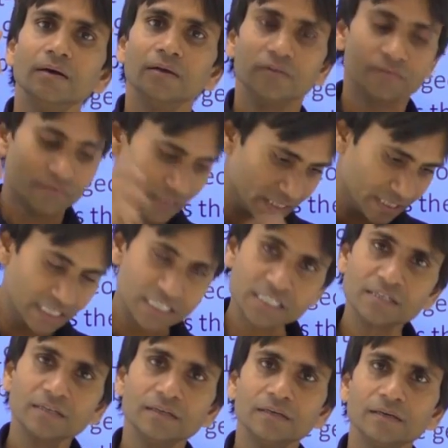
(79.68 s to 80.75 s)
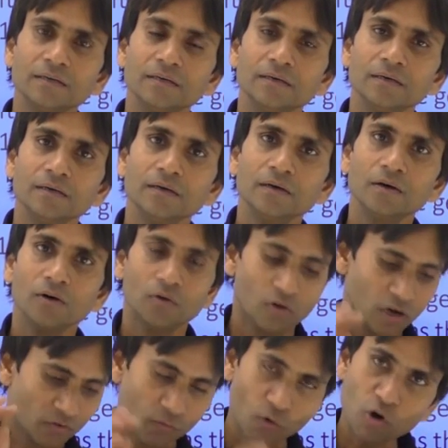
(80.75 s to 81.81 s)
visit
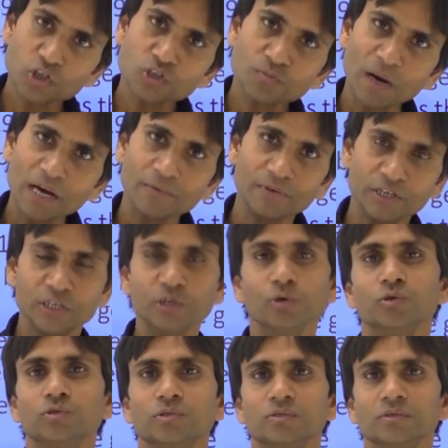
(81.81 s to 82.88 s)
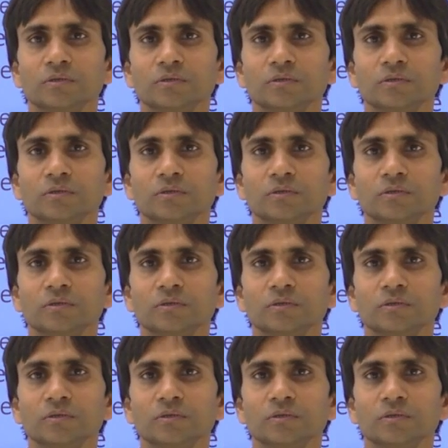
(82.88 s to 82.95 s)
or watch my videos